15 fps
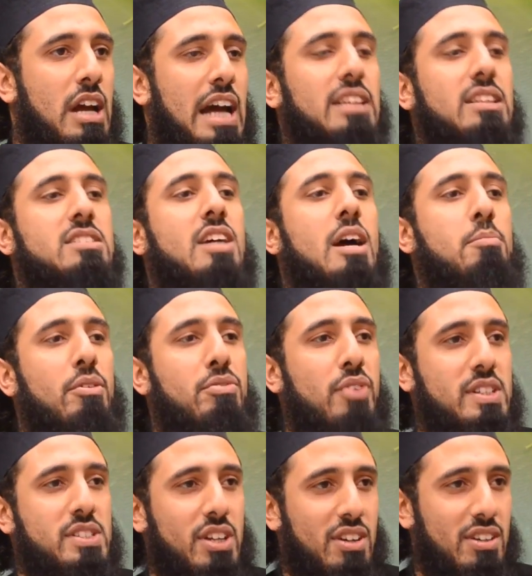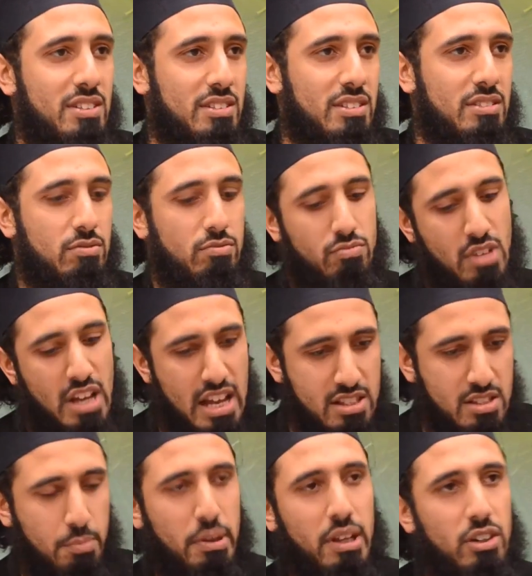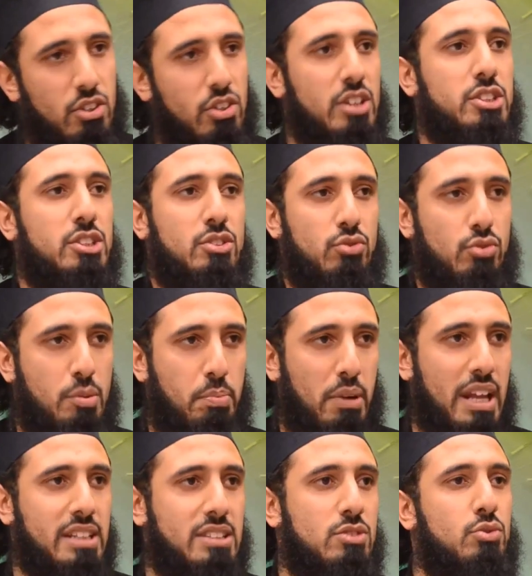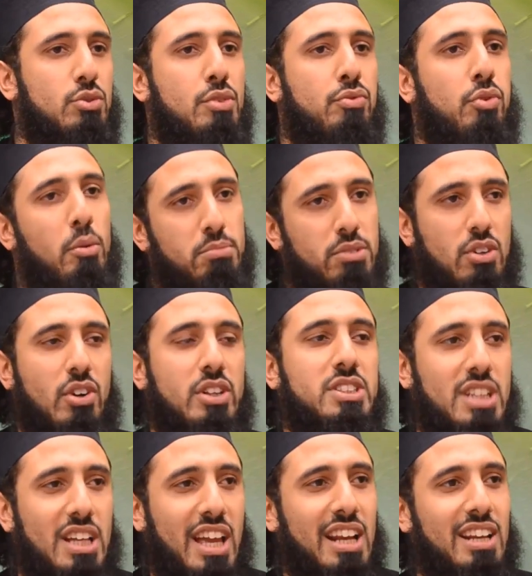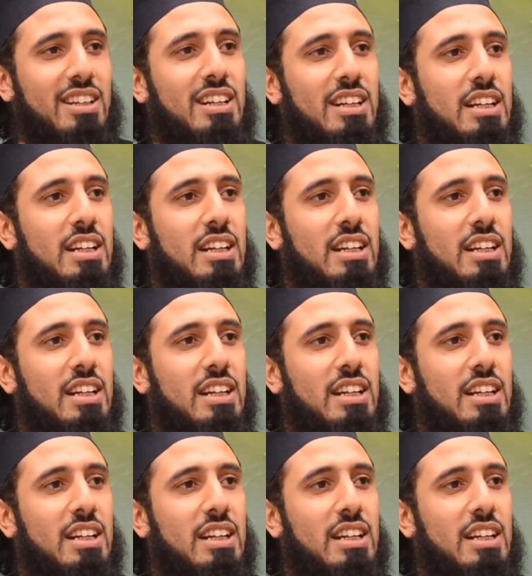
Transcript: at the time of Fajr. Heads are being crushed, replaced, reformed, crushed again.